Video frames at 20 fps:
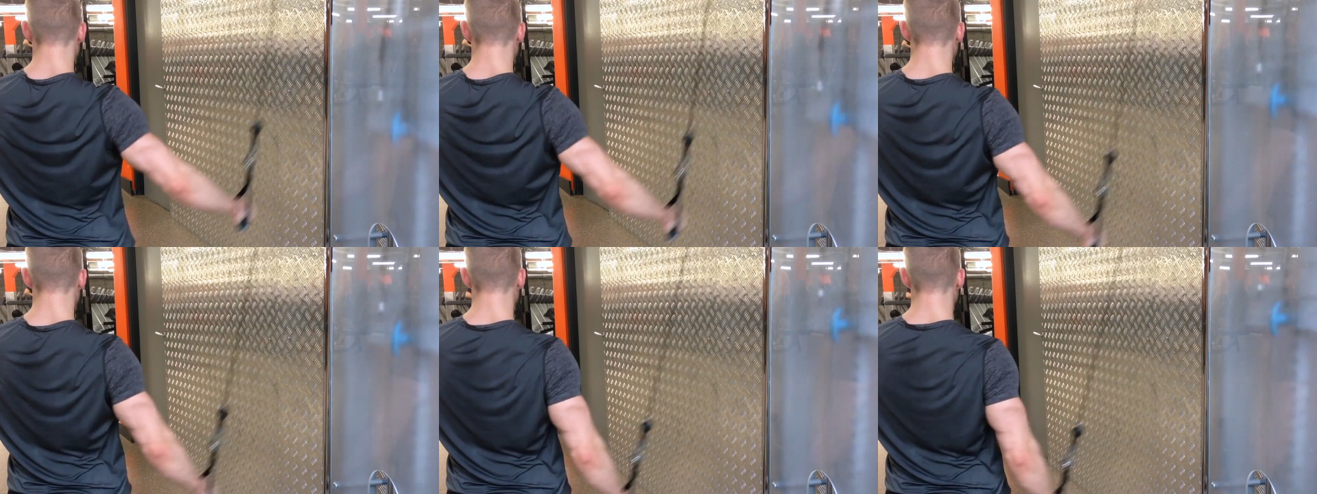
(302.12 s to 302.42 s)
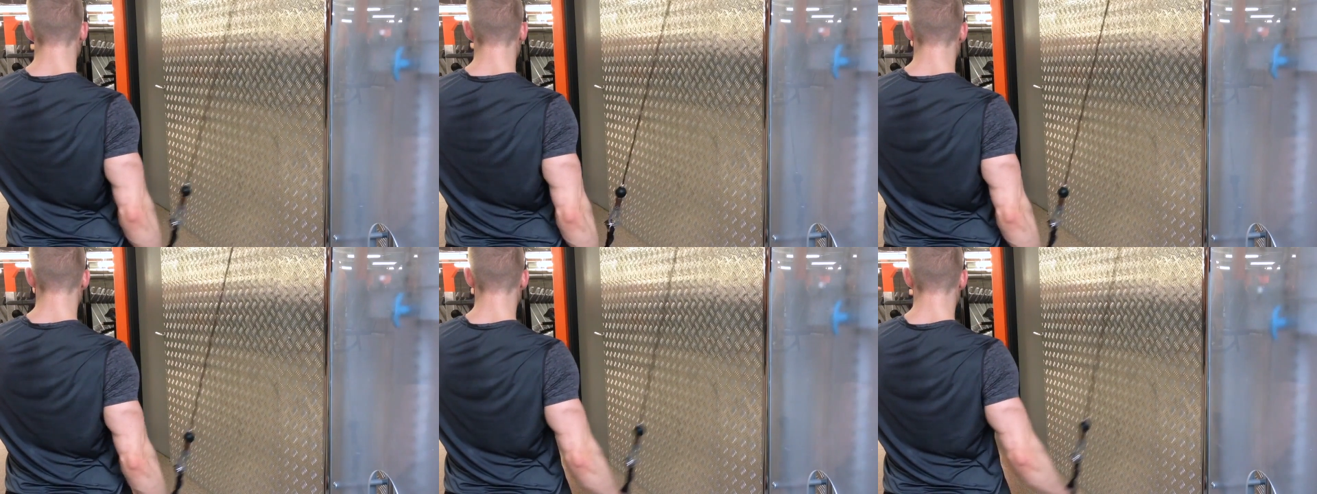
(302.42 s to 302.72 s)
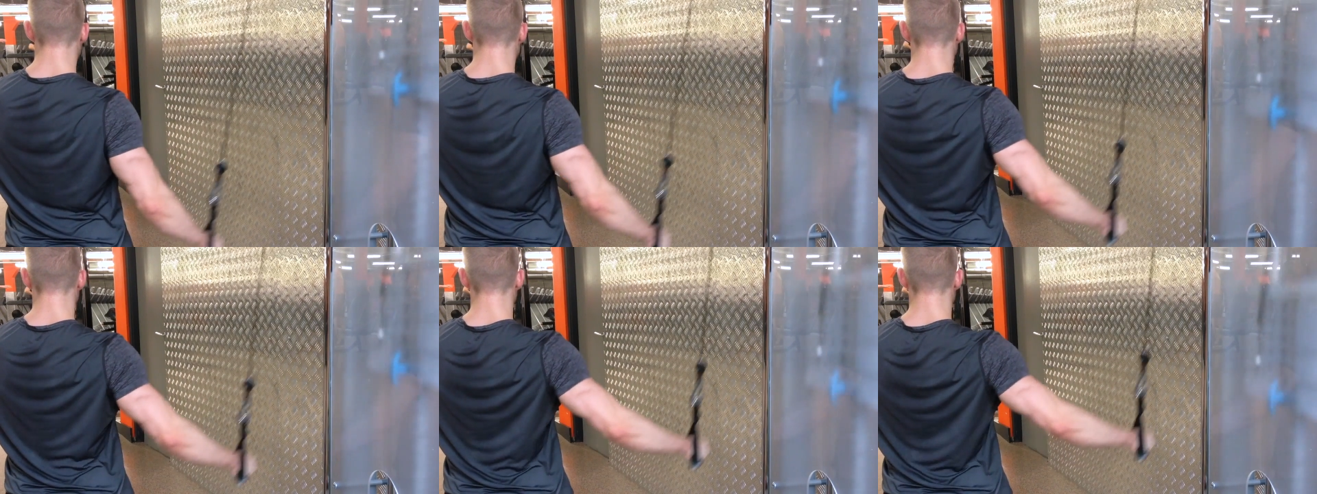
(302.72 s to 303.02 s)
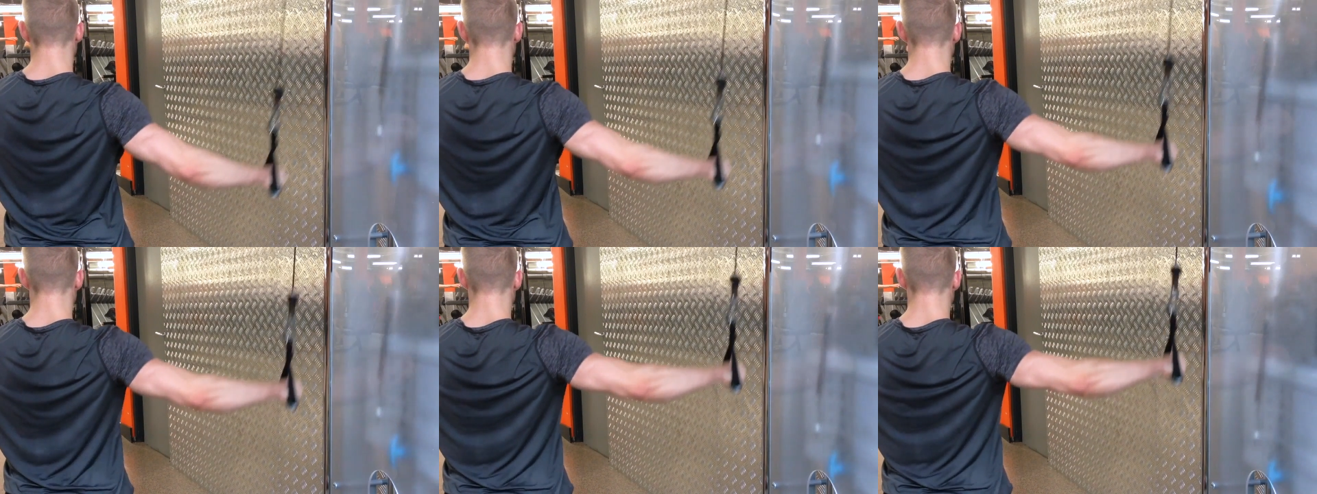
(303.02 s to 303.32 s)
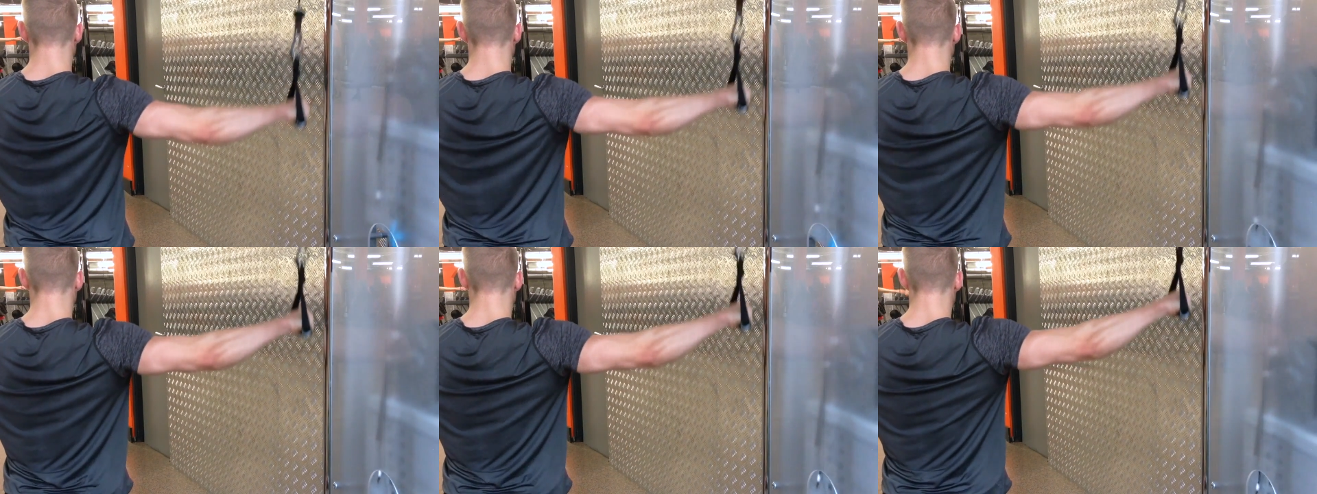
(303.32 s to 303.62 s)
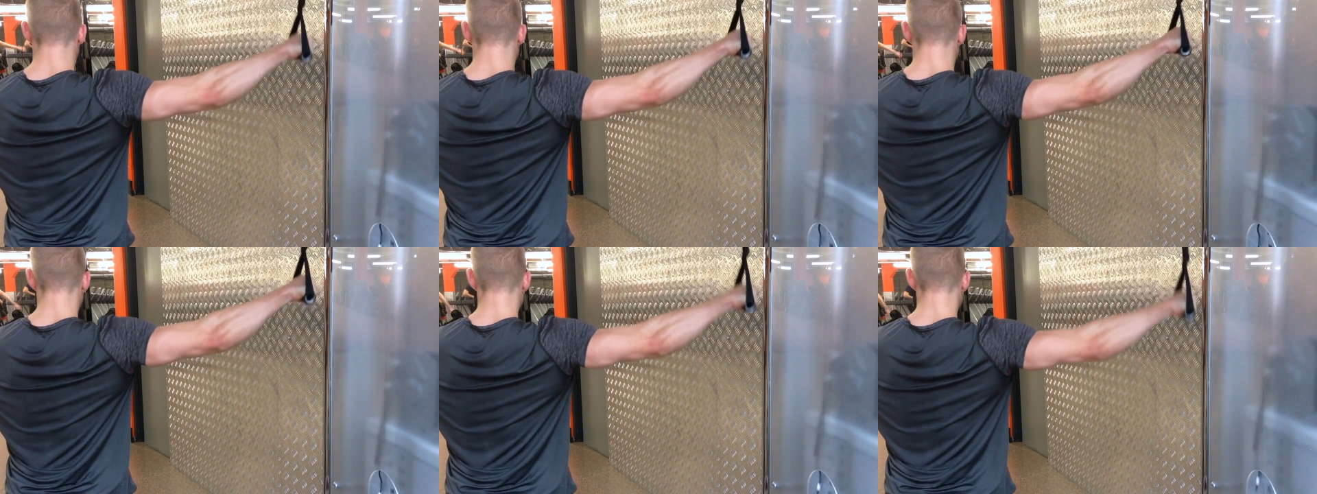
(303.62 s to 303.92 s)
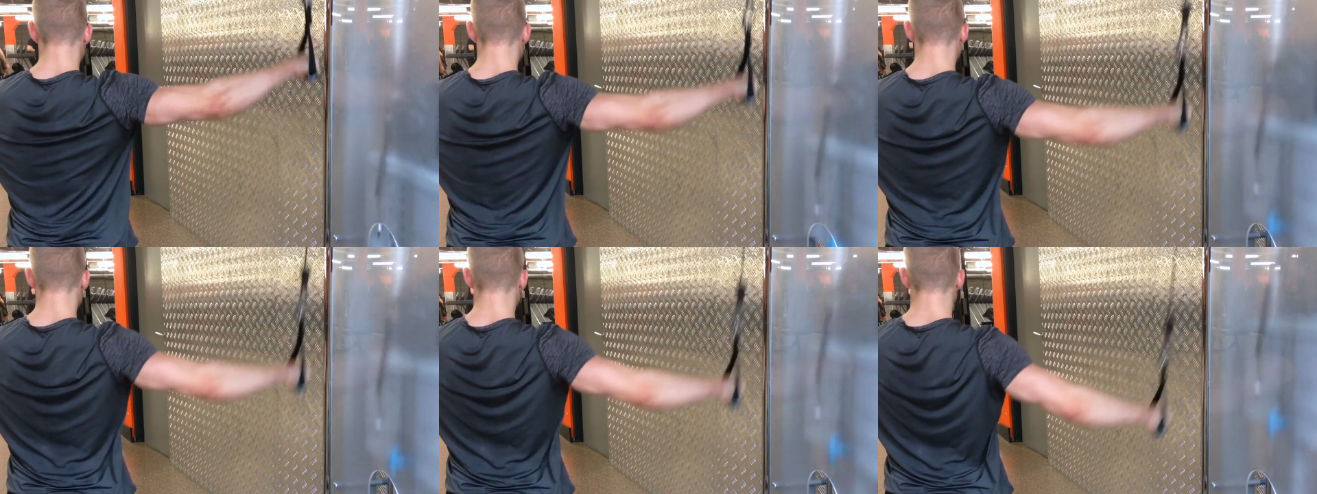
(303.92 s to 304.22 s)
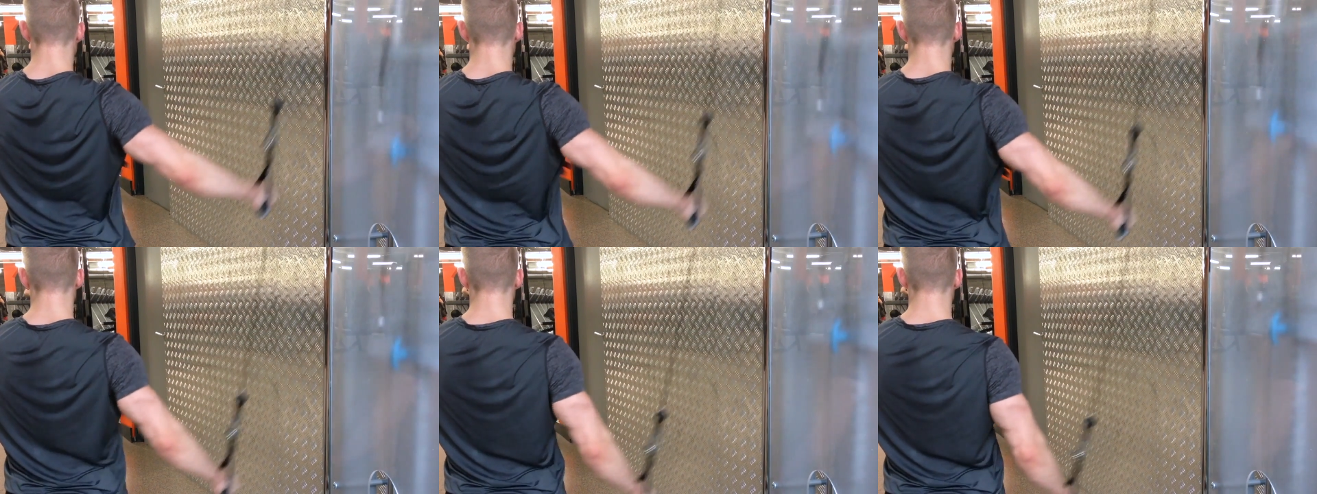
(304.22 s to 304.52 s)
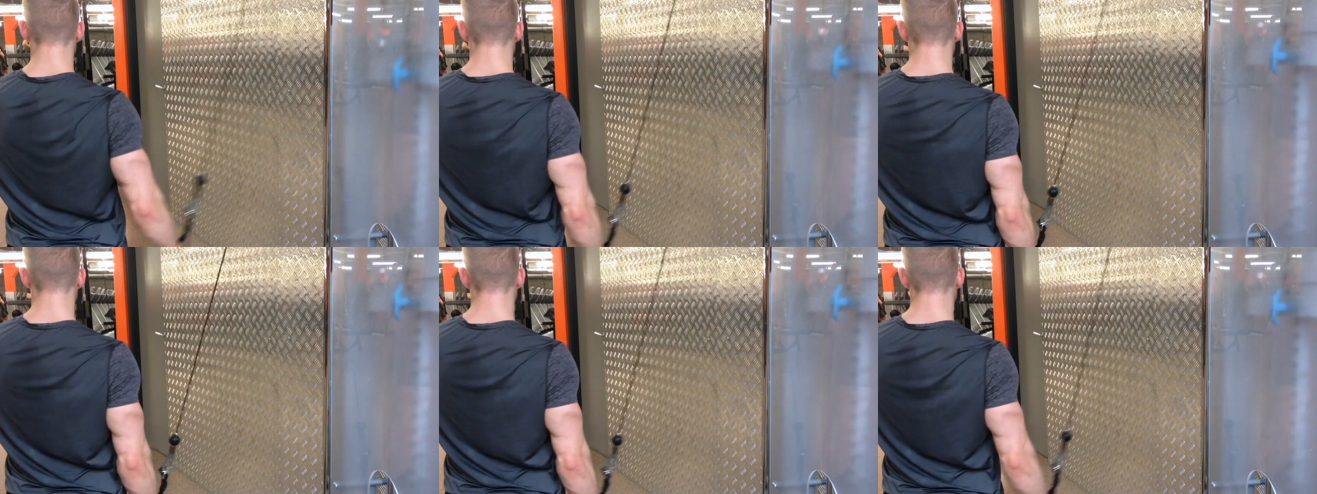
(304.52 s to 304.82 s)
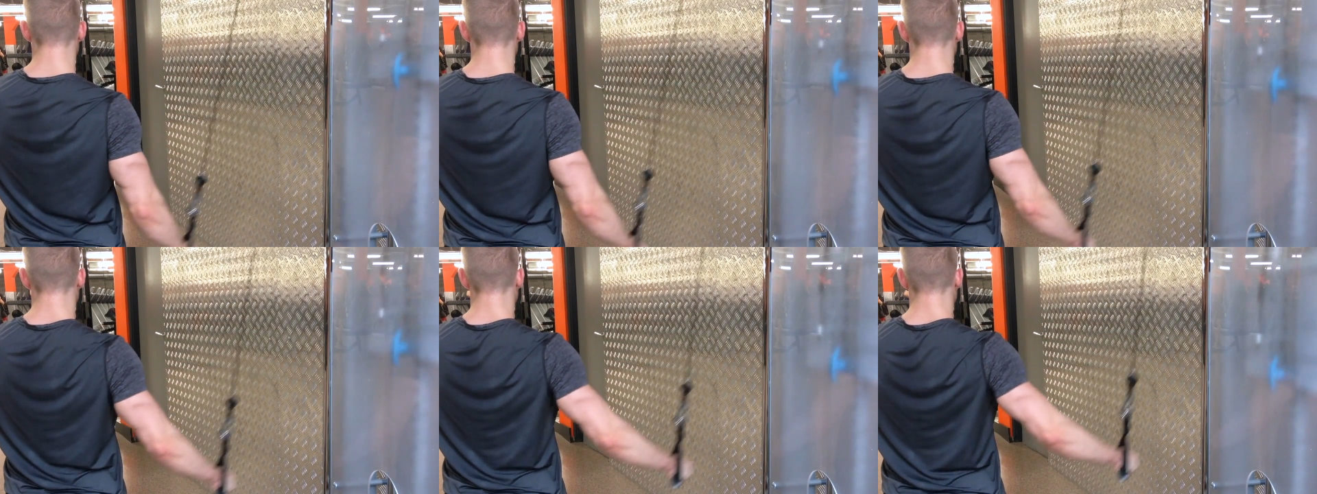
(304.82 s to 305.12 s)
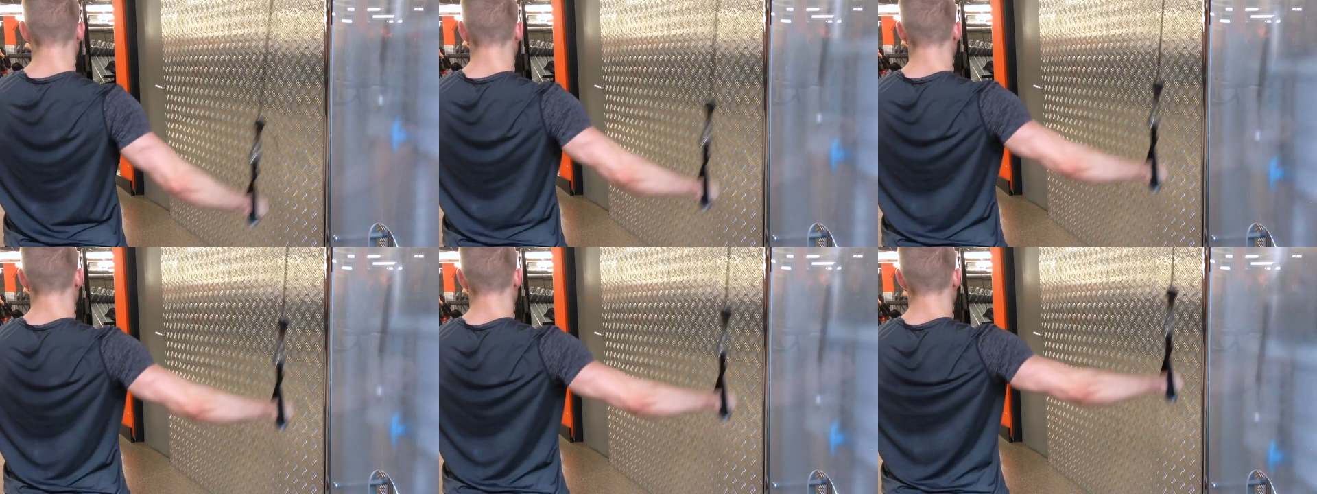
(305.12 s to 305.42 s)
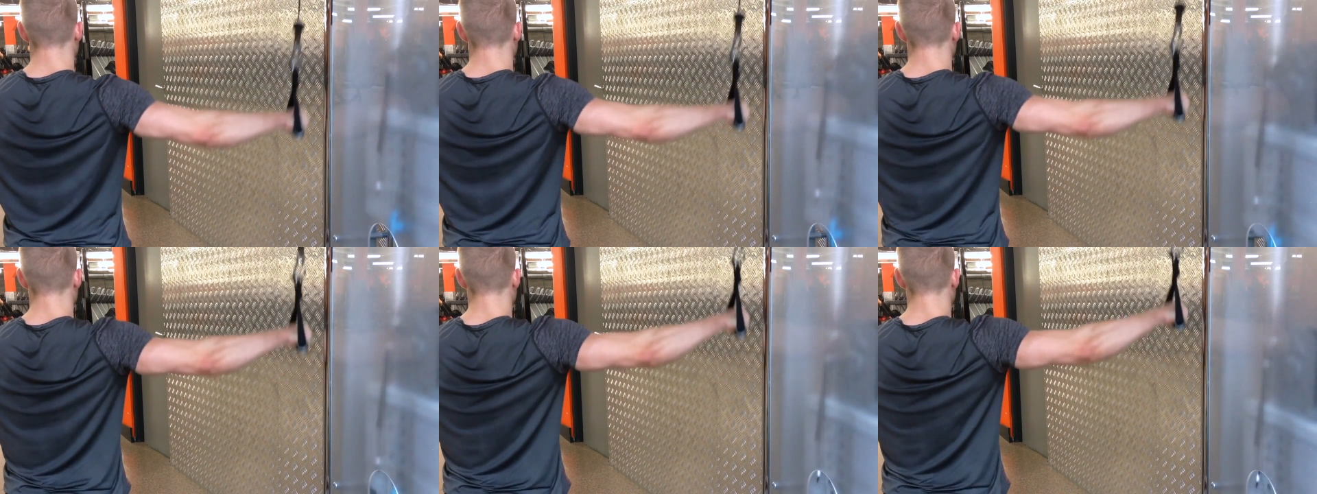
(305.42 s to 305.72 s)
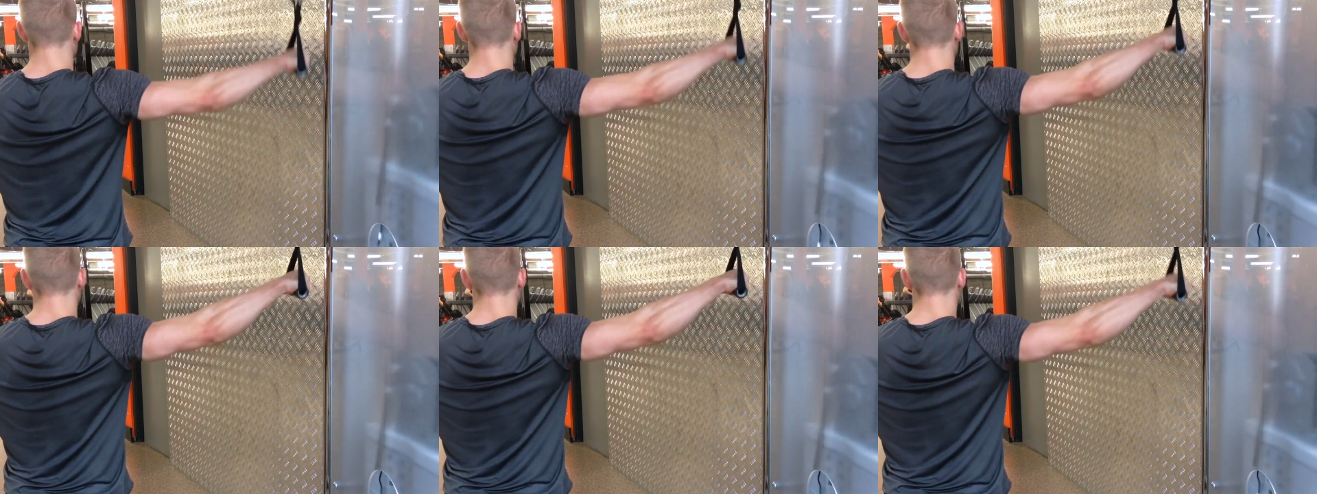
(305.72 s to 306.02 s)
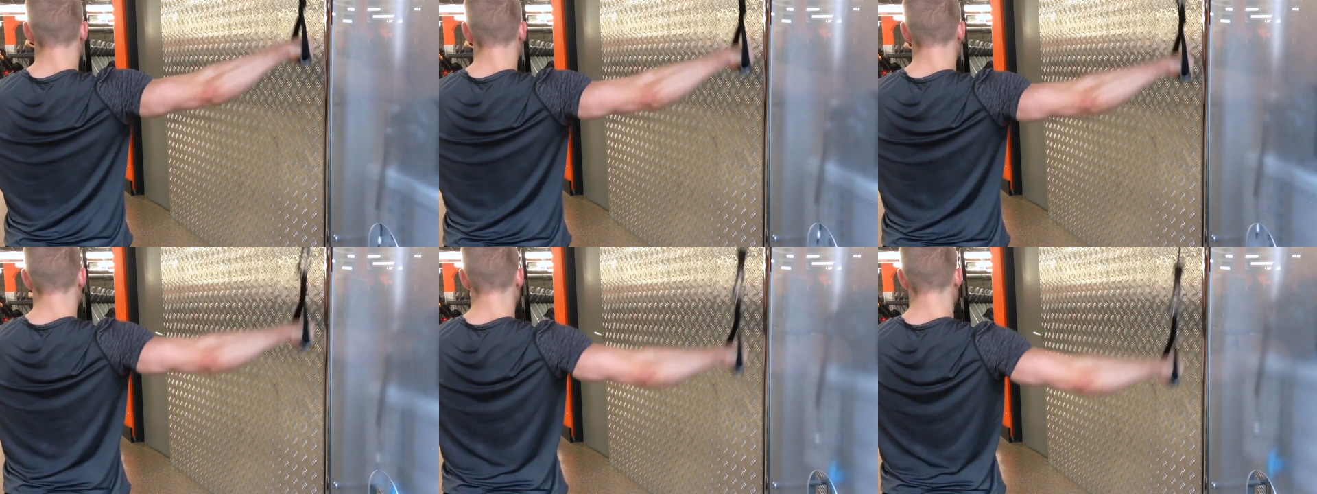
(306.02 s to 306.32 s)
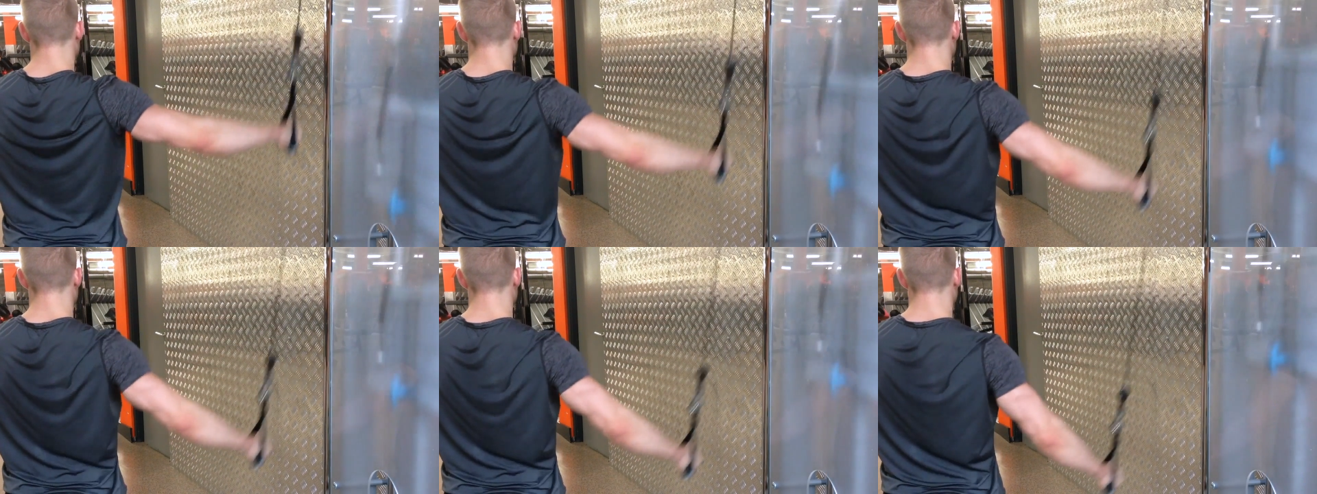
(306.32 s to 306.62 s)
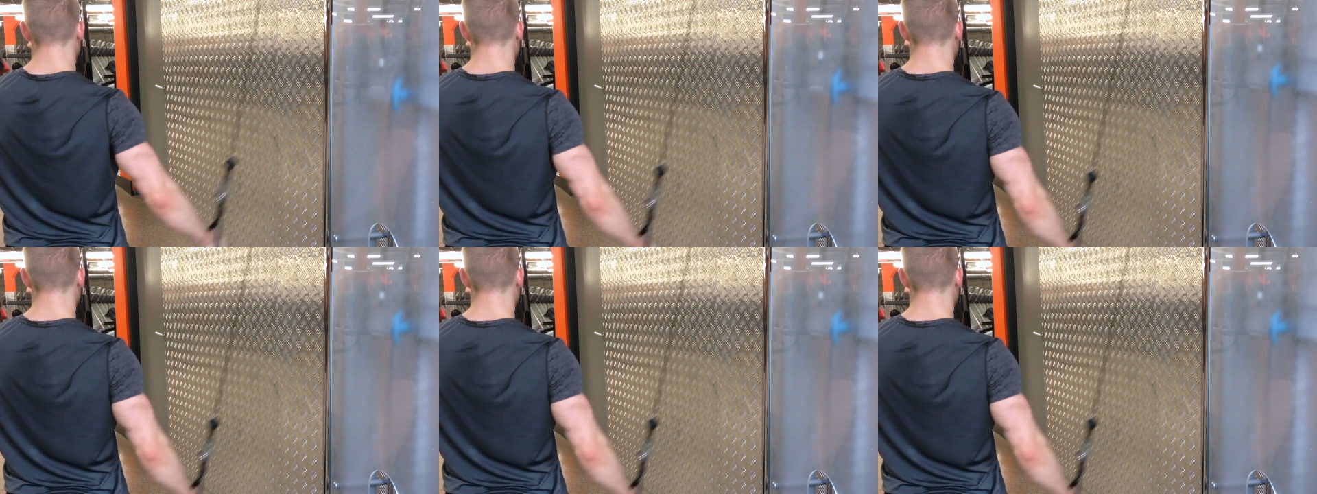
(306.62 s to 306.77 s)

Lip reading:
(no speaker visible)